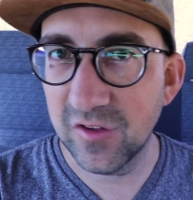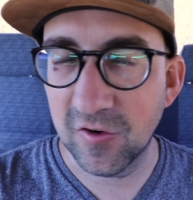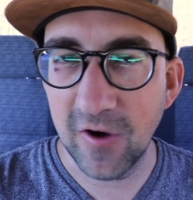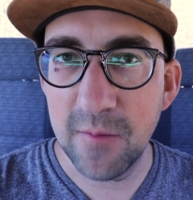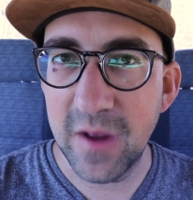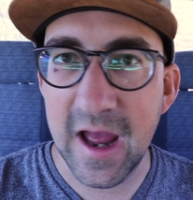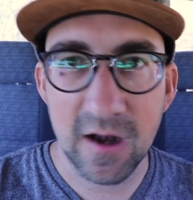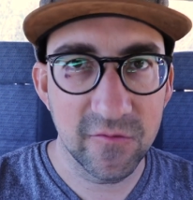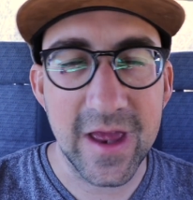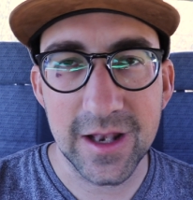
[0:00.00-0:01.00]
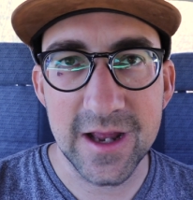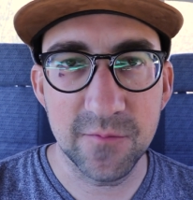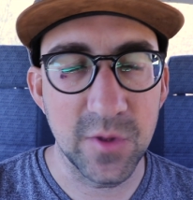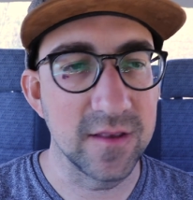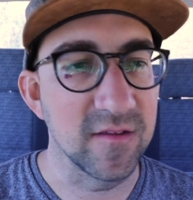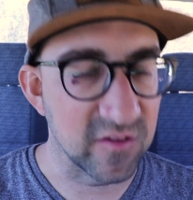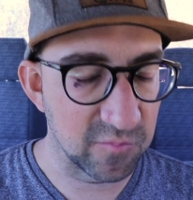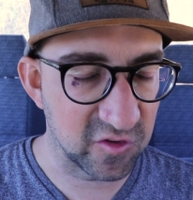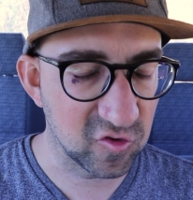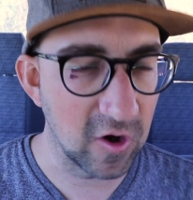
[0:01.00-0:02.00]
the crap out of that like button,
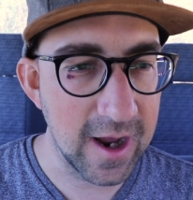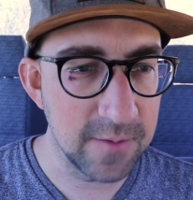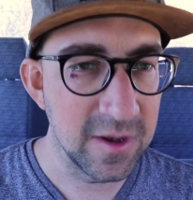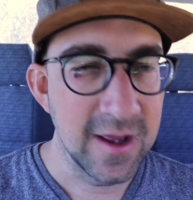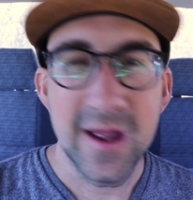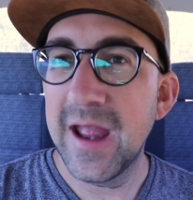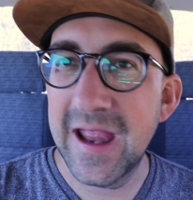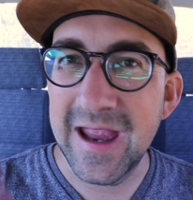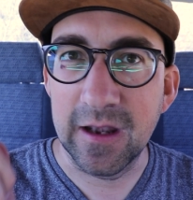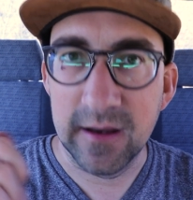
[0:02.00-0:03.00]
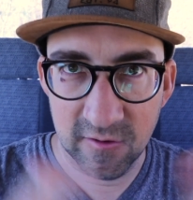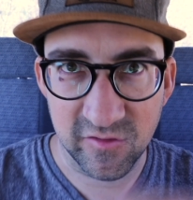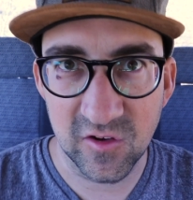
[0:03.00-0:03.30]
subscribe, and here's the